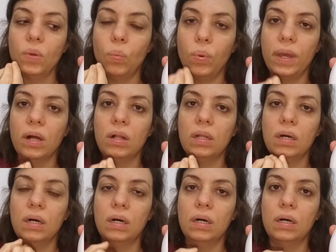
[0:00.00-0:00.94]
will
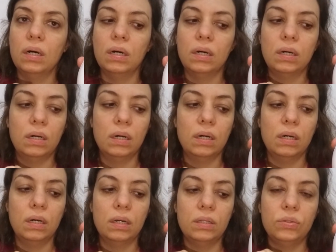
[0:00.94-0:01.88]

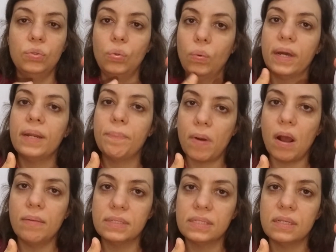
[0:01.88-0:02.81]
do what it
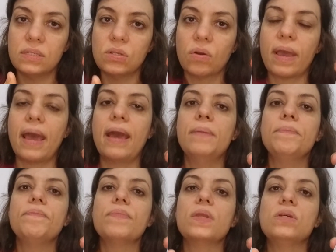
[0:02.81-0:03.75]
promises. Okay,
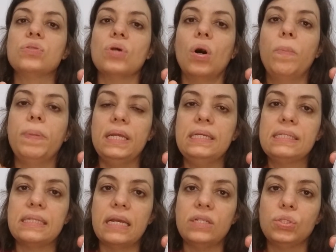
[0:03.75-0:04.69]
so please
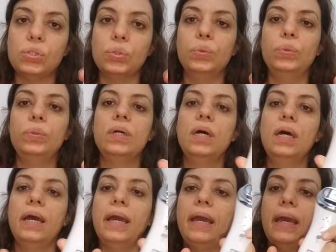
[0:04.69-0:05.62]
stay tuned.
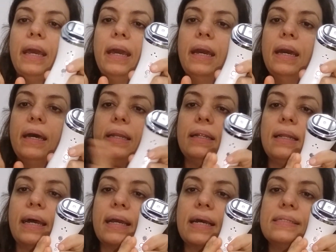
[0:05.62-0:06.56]
And
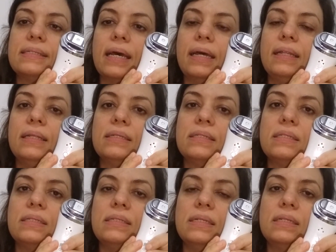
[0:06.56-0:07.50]
like I said, this